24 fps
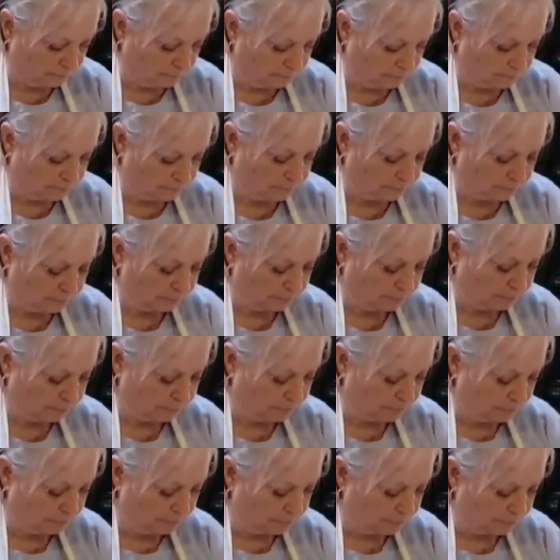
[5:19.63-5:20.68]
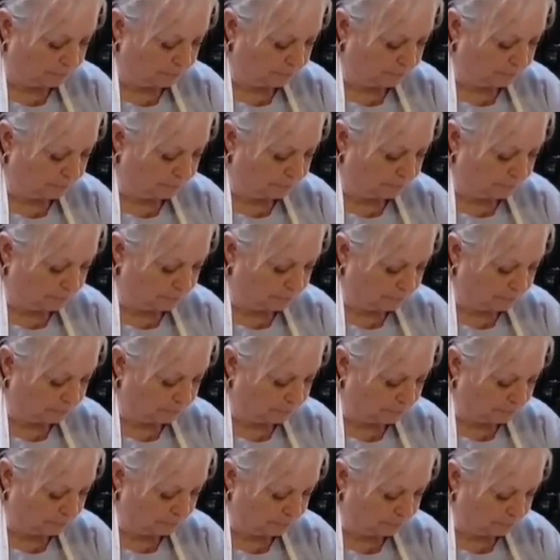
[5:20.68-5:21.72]

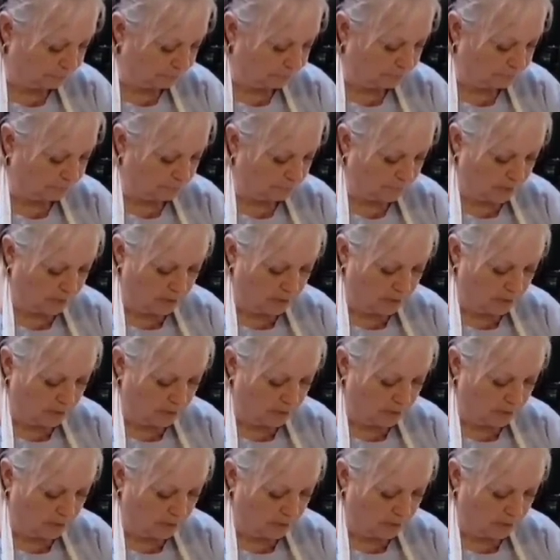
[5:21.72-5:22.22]
Nobody speaks.